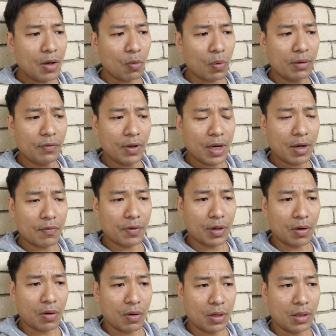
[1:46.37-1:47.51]
whenever I'm
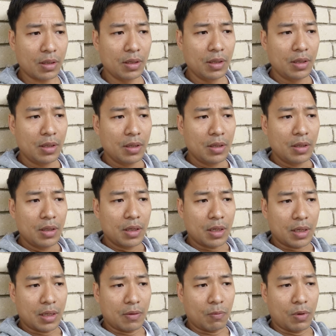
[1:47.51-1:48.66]
recording
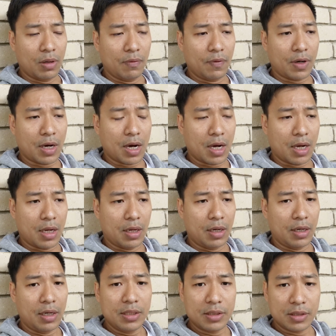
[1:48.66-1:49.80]
and whenever I
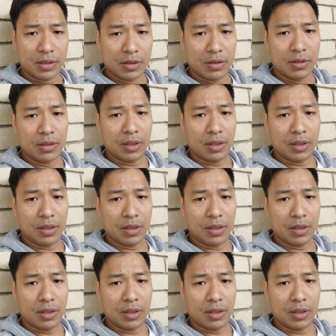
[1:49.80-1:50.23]
listen